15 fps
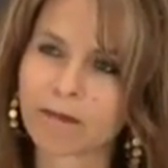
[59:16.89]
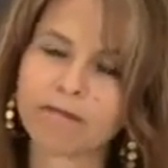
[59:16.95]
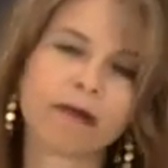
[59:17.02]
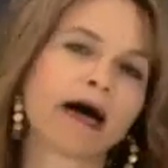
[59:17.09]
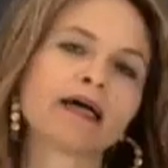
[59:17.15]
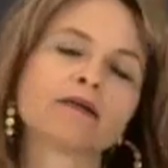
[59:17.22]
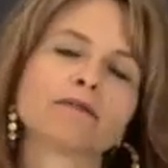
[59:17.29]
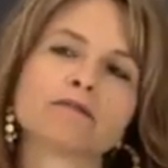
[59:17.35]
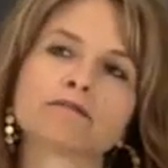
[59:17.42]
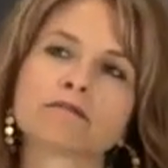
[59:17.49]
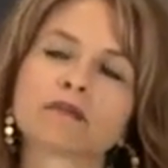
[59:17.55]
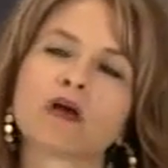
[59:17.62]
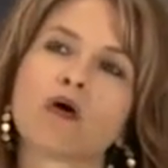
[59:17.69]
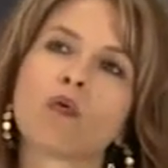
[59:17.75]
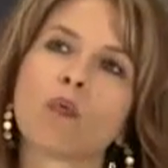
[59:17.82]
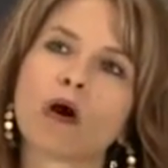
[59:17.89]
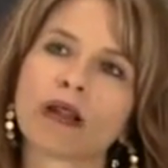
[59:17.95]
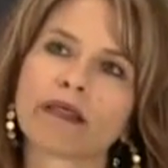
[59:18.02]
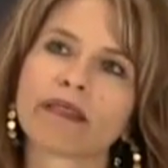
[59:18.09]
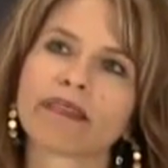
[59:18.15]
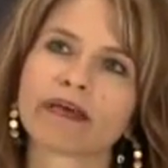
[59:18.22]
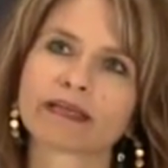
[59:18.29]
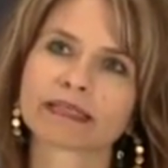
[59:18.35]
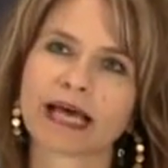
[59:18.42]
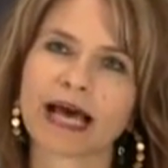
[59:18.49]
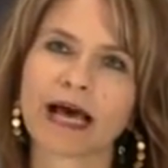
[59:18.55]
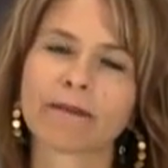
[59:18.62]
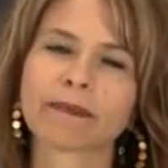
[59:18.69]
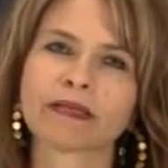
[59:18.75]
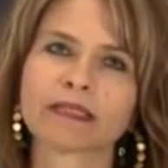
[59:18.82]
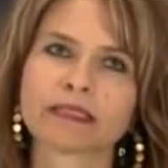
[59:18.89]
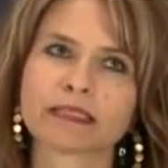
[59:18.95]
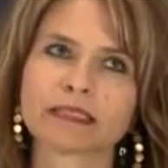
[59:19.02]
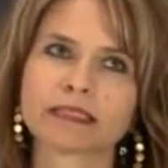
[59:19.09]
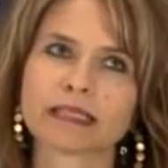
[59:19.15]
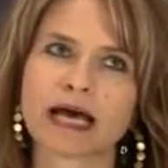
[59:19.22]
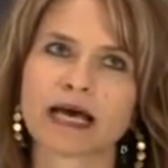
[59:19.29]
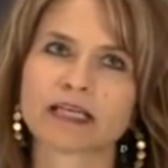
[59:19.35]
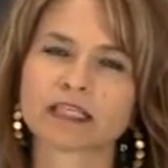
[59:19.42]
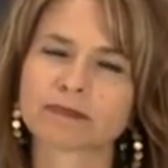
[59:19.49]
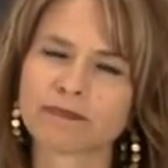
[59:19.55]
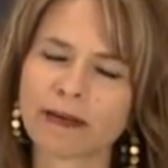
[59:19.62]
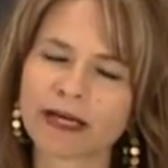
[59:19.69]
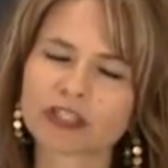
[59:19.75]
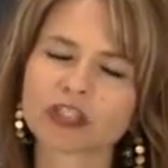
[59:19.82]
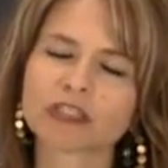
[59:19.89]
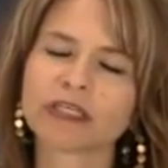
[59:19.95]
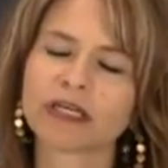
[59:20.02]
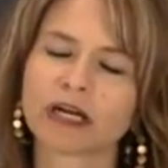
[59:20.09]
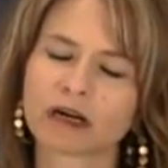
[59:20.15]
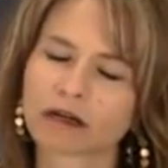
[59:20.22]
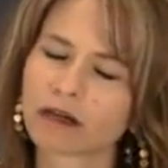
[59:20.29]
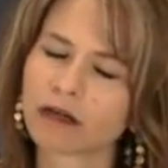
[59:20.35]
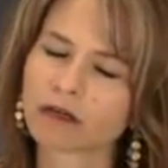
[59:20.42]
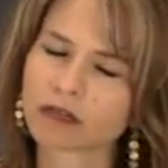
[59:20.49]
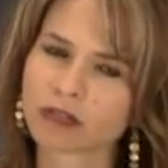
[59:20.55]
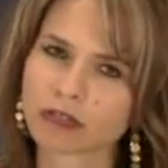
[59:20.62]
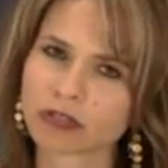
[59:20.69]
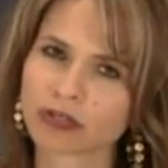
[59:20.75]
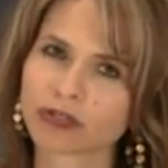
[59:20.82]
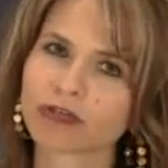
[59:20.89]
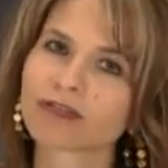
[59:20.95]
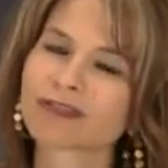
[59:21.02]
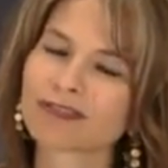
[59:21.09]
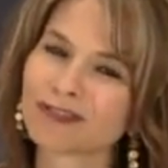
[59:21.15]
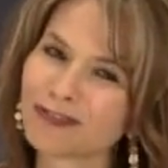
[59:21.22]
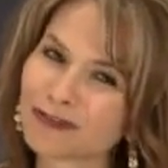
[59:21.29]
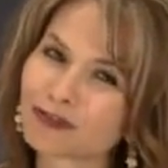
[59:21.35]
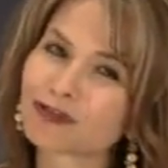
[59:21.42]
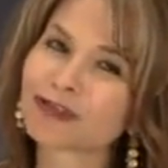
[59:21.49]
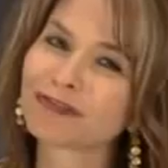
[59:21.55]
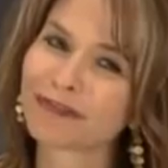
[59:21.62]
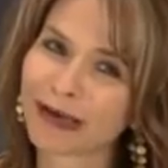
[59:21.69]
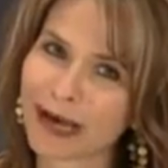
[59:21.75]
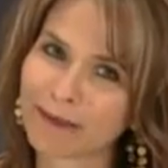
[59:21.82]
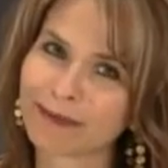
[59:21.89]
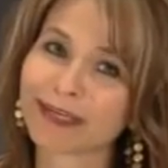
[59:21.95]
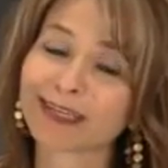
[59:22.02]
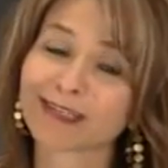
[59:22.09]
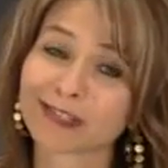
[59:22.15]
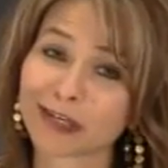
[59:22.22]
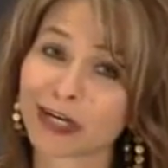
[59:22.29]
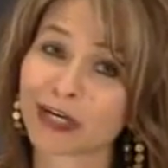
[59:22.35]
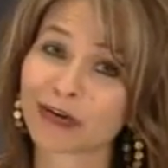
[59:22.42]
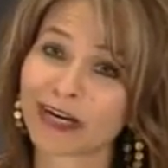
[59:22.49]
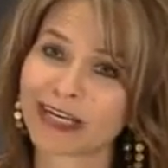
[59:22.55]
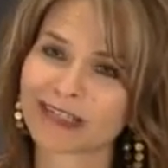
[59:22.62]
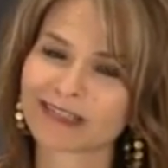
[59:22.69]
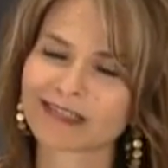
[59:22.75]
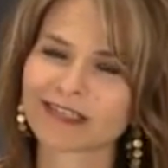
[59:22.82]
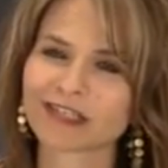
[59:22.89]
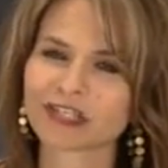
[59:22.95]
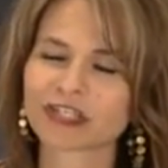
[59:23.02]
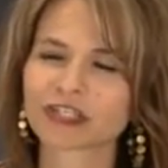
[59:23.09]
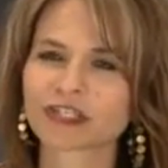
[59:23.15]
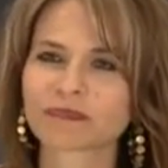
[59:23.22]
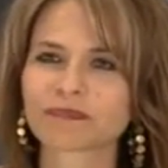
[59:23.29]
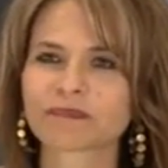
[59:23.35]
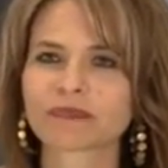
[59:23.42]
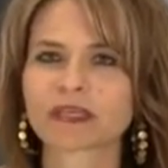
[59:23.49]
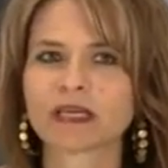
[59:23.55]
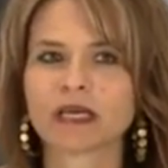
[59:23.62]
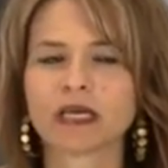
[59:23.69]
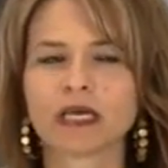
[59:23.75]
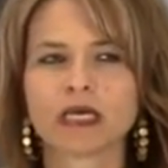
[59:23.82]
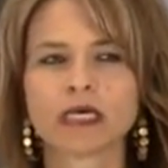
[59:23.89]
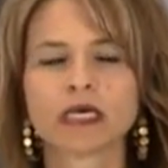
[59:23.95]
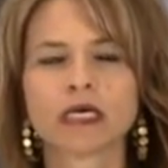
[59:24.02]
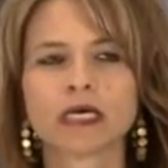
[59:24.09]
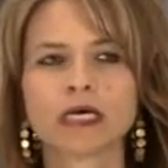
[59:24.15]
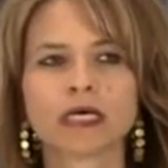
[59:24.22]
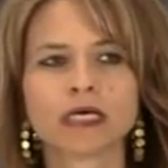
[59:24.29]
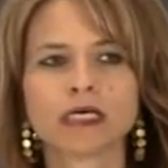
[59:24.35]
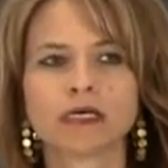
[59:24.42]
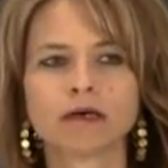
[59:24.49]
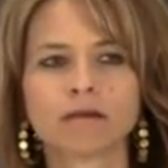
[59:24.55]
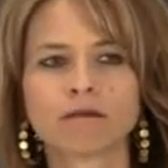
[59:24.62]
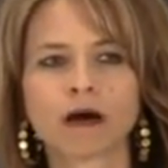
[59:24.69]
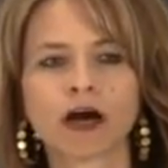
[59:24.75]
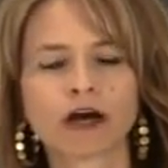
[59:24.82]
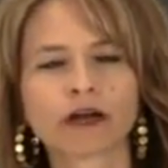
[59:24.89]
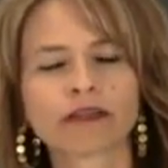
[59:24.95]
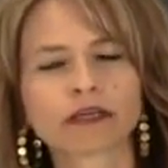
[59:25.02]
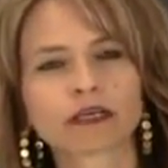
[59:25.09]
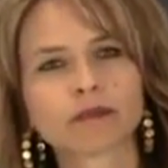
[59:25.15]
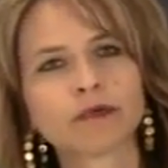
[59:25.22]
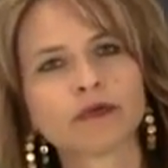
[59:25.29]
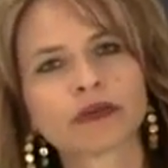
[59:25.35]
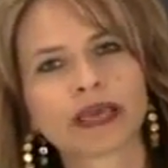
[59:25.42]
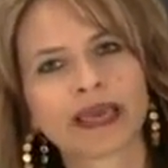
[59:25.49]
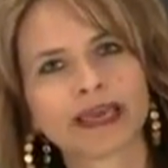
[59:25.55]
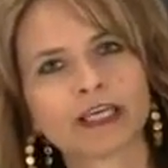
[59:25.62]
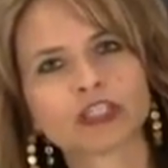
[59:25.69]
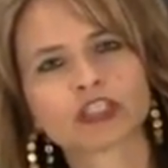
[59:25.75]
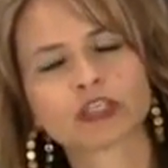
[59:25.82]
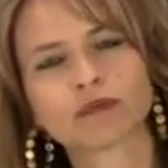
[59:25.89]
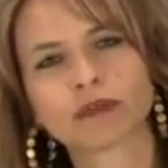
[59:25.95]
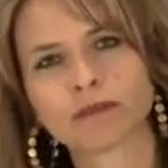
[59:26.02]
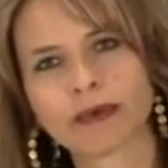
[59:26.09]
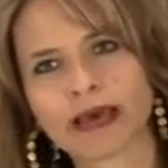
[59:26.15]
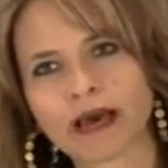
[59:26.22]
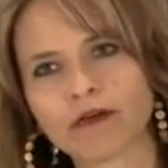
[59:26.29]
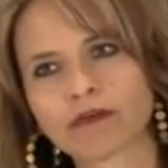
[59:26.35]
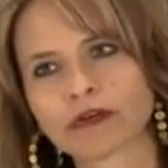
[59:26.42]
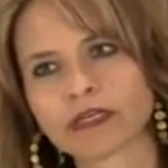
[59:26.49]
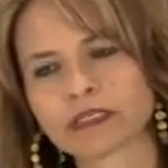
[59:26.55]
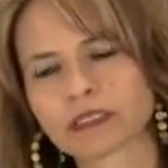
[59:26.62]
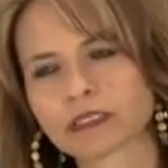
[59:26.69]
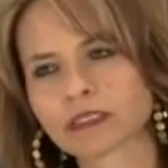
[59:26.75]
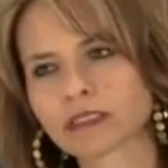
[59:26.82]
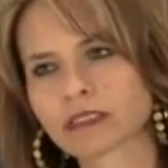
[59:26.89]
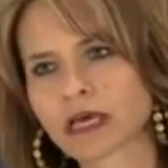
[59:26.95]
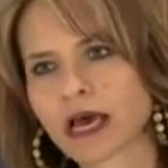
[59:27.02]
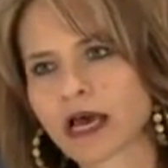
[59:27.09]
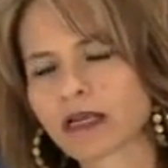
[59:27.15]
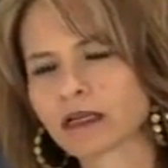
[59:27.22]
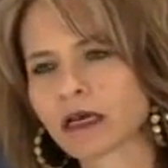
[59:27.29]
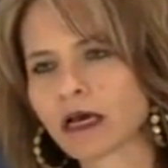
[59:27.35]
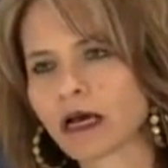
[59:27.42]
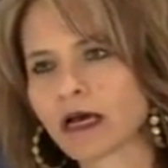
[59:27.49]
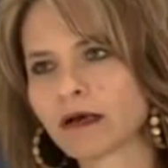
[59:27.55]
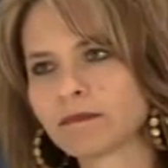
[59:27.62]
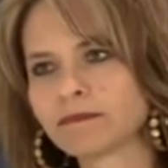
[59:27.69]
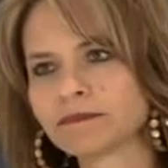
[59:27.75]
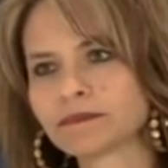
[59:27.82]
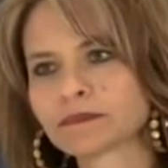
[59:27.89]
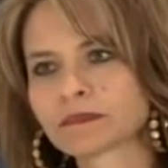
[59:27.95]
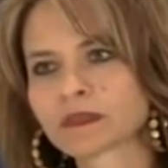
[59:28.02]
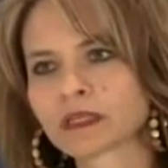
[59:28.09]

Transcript: But one of the things that happens is that, especially in our closer circles, usually family because they're our greatest teachers, part of the communication with boundaries is that um,